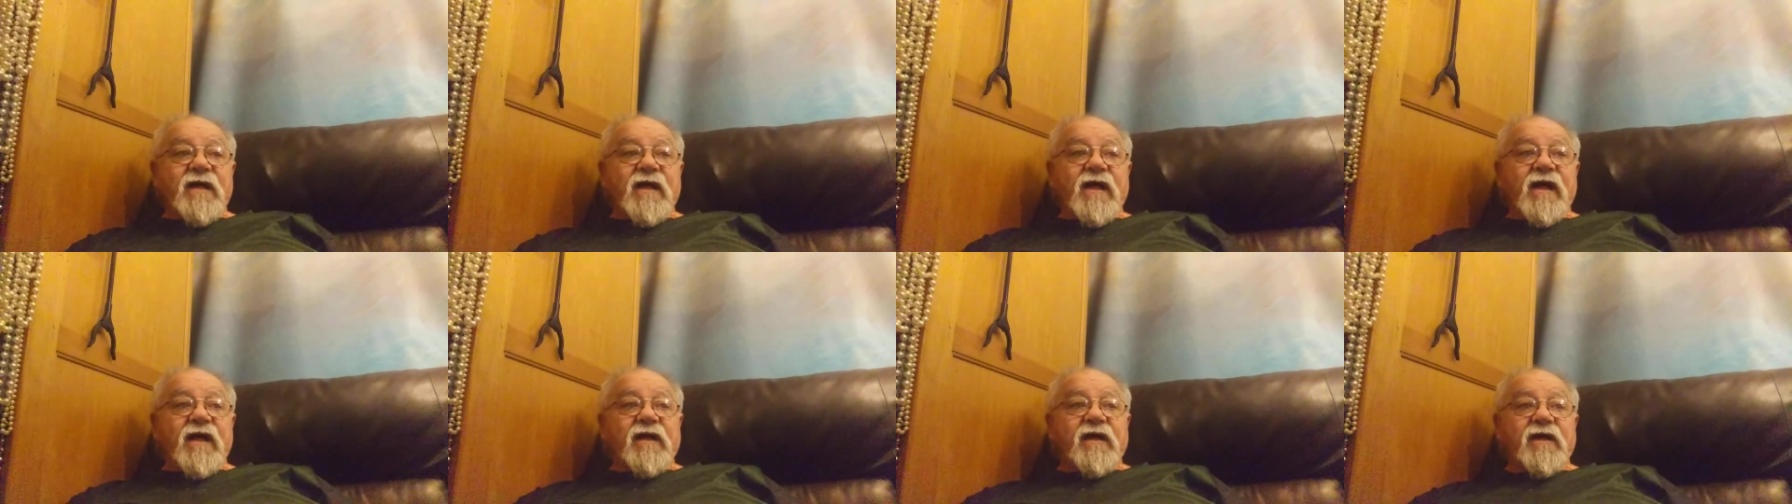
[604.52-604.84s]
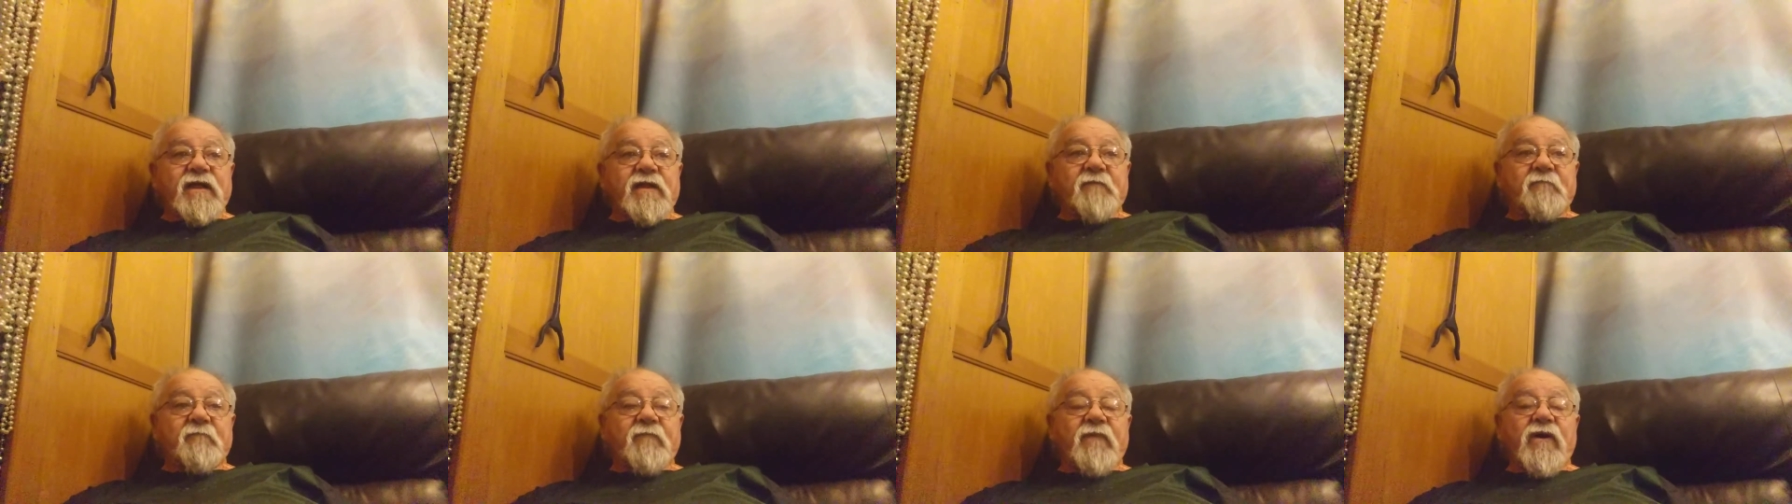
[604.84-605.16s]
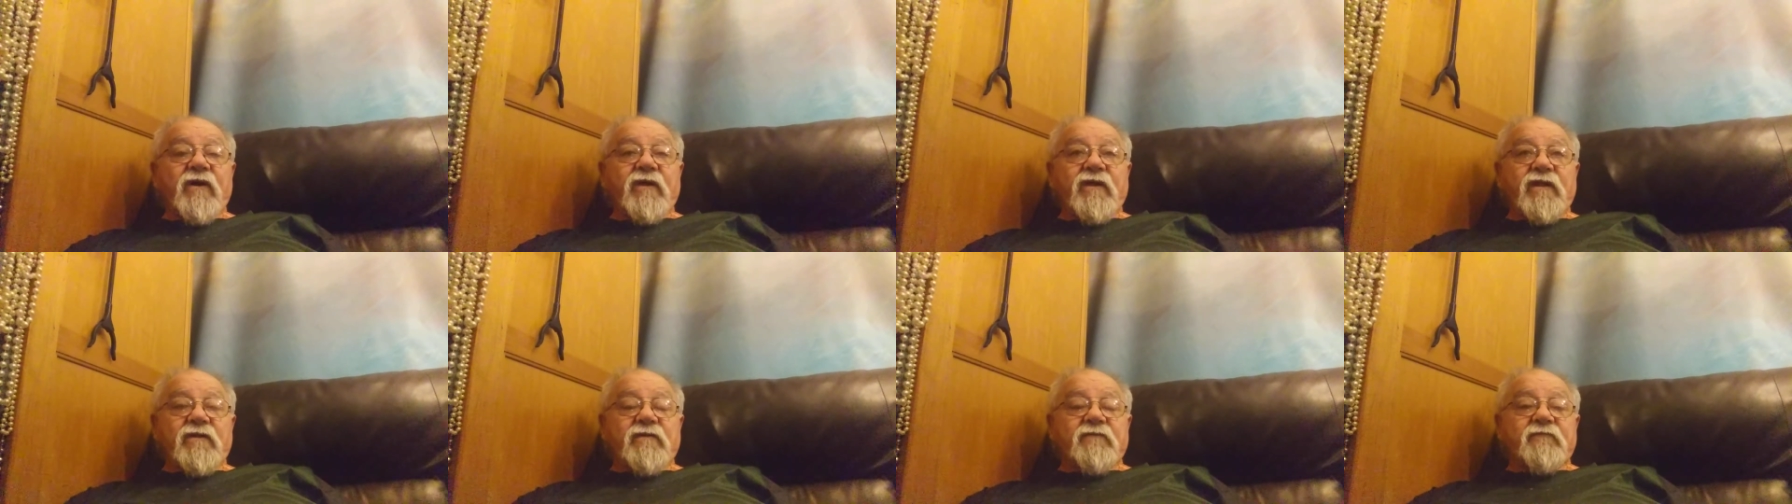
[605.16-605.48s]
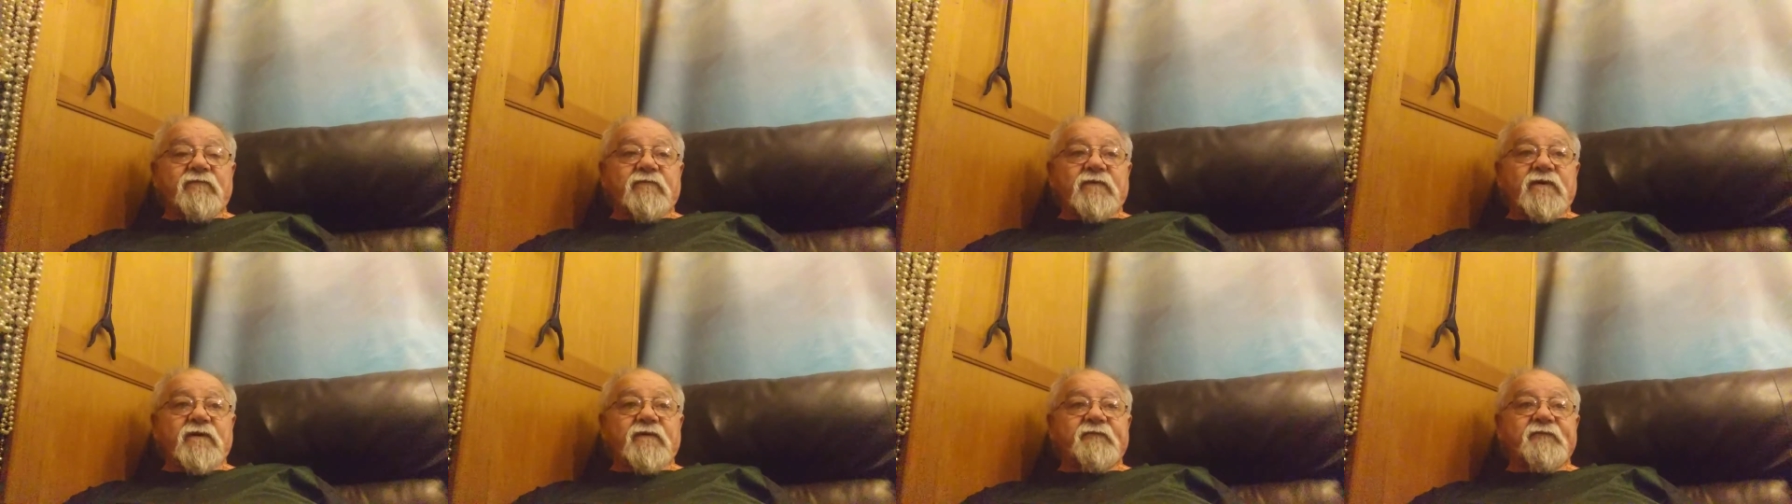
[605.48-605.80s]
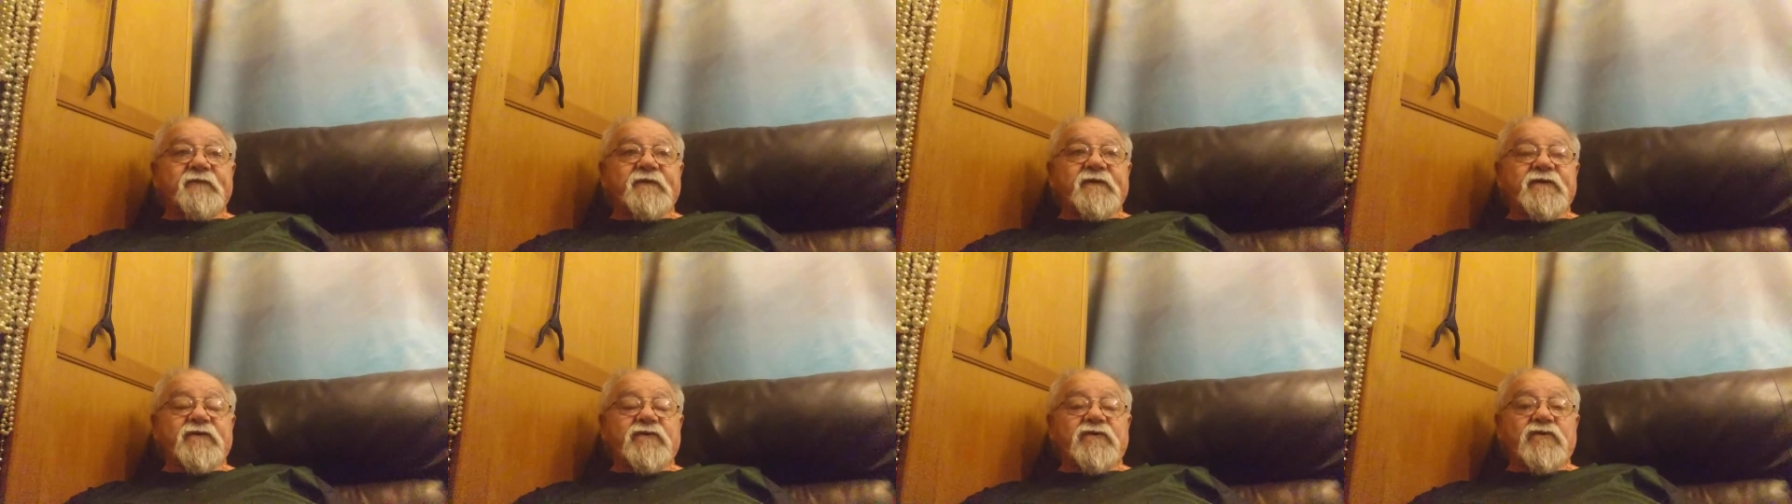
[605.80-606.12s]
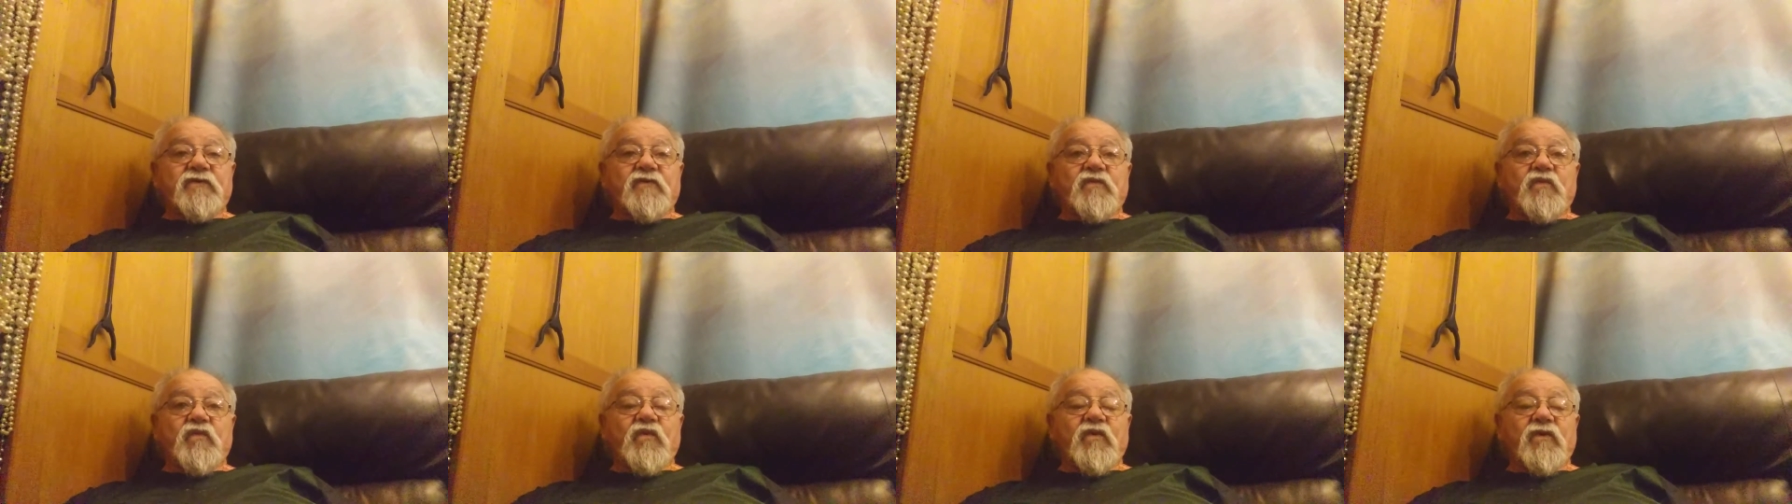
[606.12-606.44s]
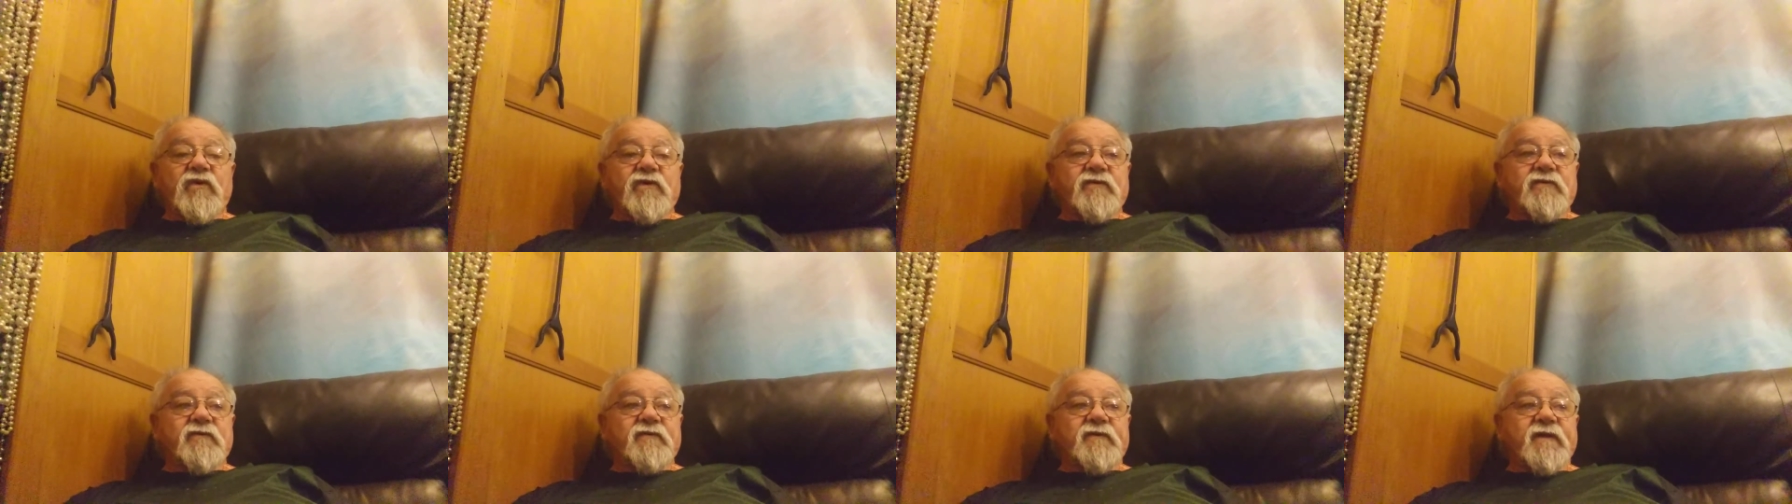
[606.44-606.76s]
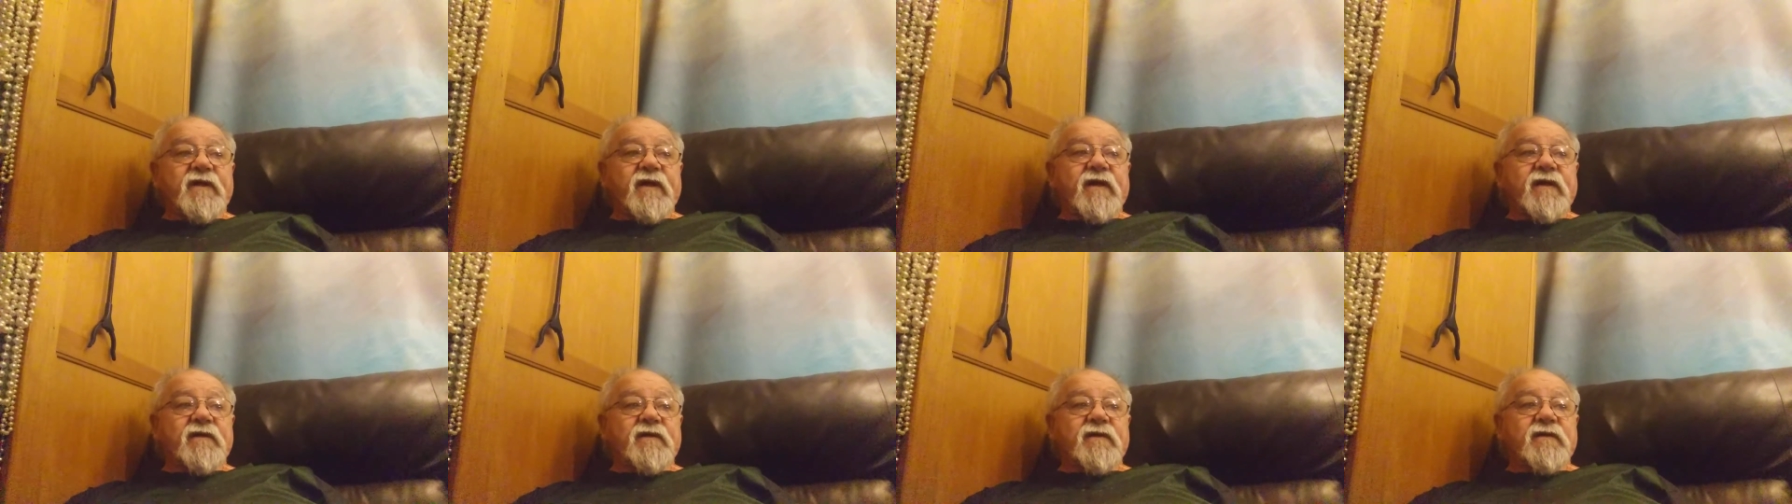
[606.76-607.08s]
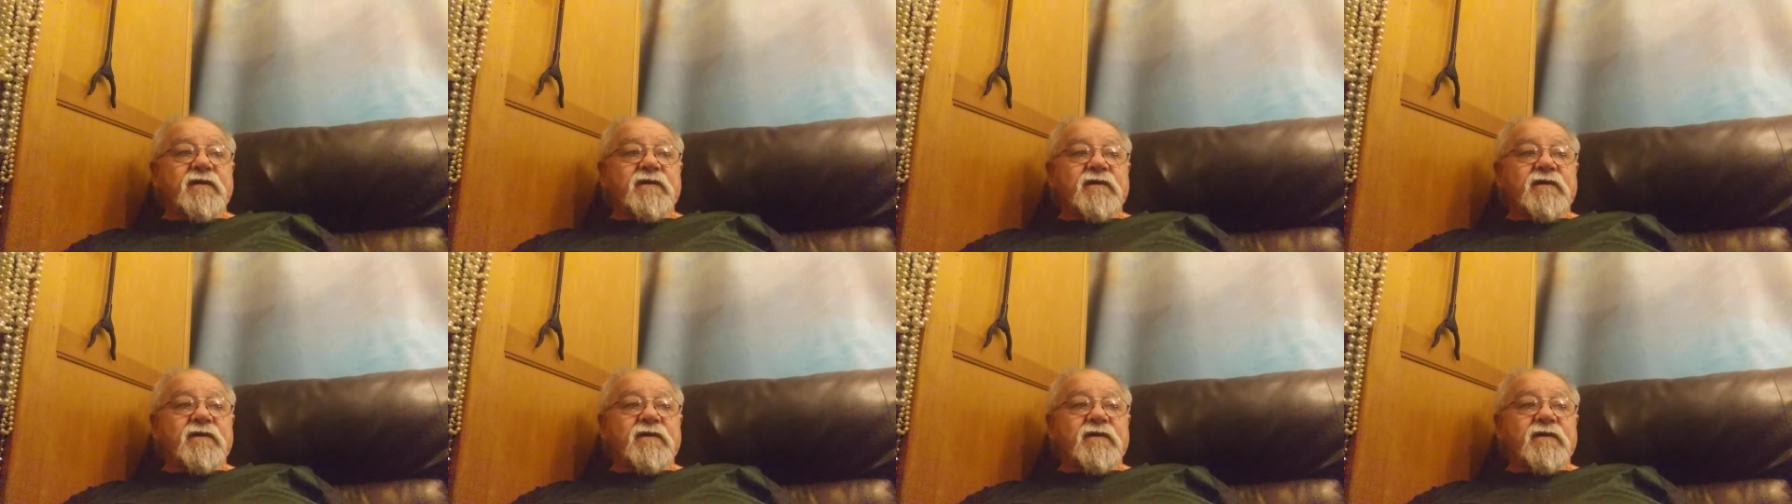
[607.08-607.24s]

I got a bottle of, of vinegar and water, and I,